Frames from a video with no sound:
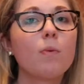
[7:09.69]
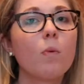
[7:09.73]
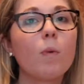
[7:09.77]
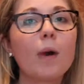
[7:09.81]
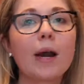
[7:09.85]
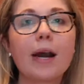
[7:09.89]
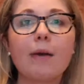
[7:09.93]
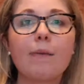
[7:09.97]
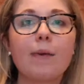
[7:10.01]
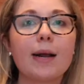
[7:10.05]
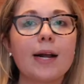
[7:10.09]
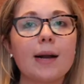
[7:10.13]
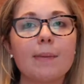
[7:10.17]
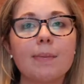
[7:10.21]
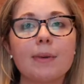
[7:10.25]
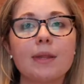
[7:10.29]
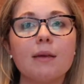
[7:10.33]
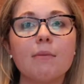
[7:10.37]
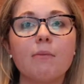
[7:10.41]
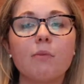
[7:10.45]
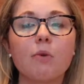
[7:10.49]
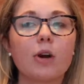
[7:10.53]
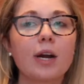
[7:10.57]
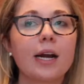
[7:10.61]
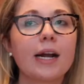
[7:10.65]
when I wake up in
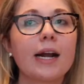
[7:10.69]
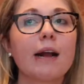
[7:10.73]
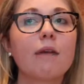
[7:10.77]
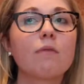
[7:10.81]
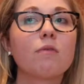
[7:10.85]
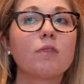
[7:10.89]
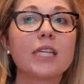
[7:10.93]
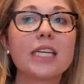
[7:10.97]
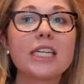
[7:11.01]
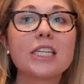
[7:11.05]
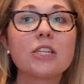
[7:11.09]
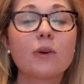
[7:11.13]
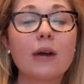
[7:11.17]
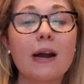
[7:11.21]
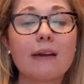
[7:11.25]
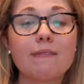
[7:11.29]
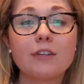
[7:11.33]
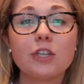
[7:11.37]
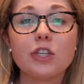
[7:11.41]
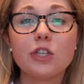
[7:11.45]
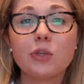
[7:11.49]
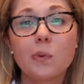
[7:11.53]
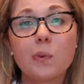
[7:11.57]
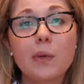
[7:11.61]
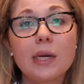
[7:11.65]
the morning, I really don't have
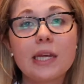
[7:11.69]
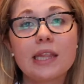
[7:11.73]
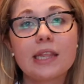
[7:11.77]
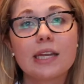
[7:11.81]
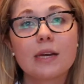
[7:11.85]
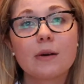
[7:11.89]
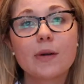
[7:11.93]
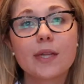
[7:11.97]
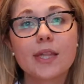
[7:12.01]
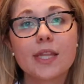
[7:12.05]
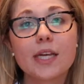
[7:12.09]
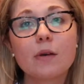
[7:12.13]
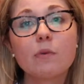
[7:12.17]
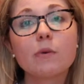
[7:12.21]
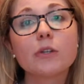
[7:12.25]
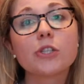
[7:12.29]
to do anything with it,